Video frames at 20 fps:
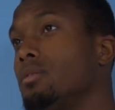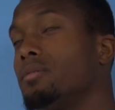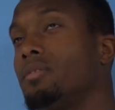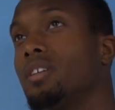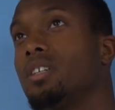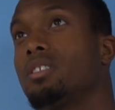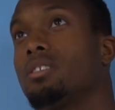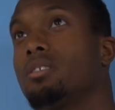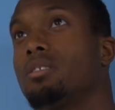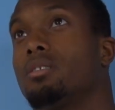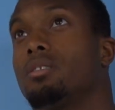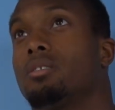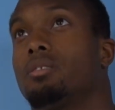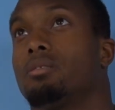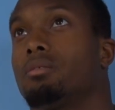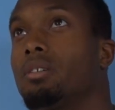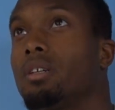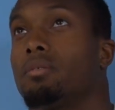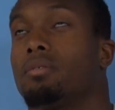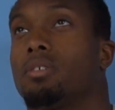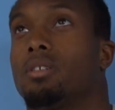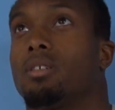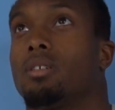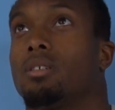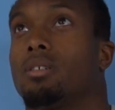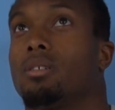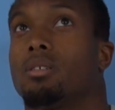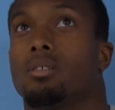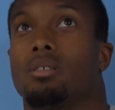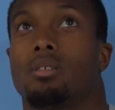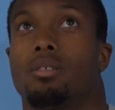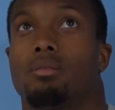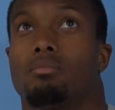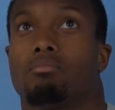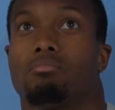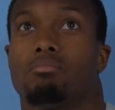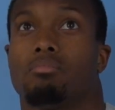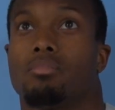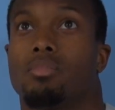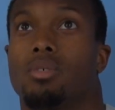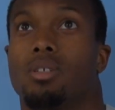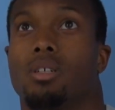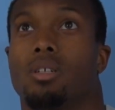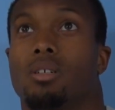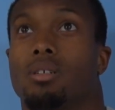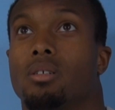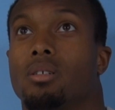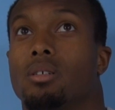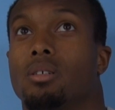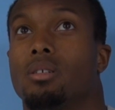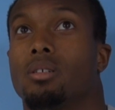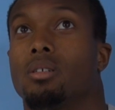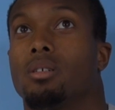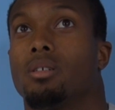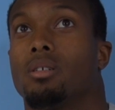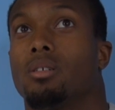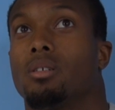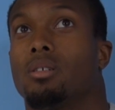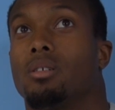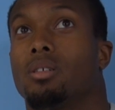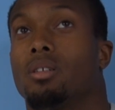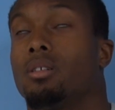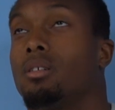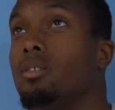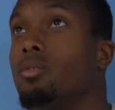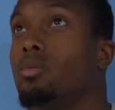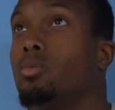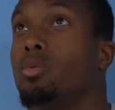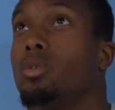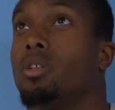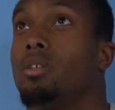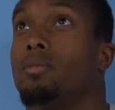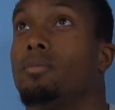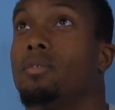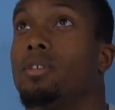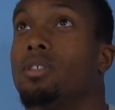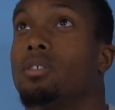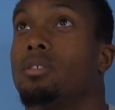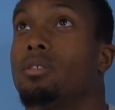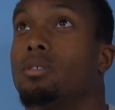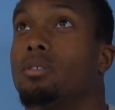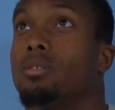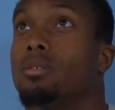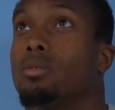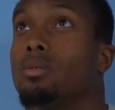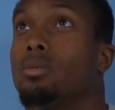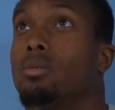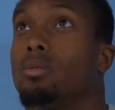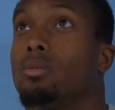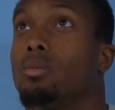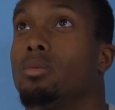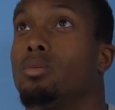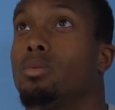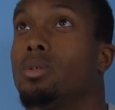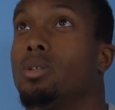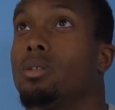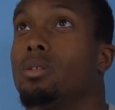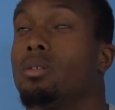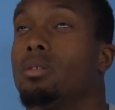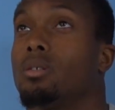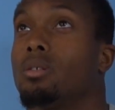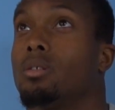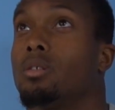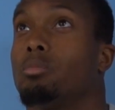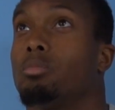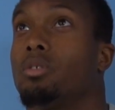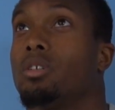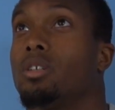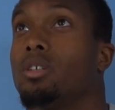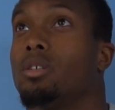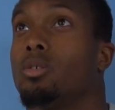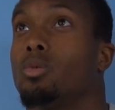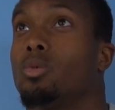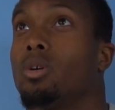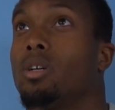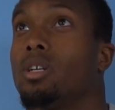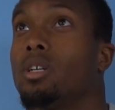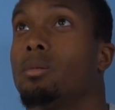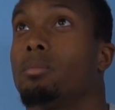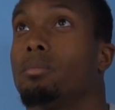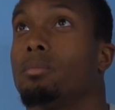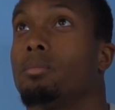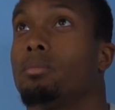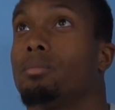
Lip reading: fastness, everything, it really fits with the player who I am.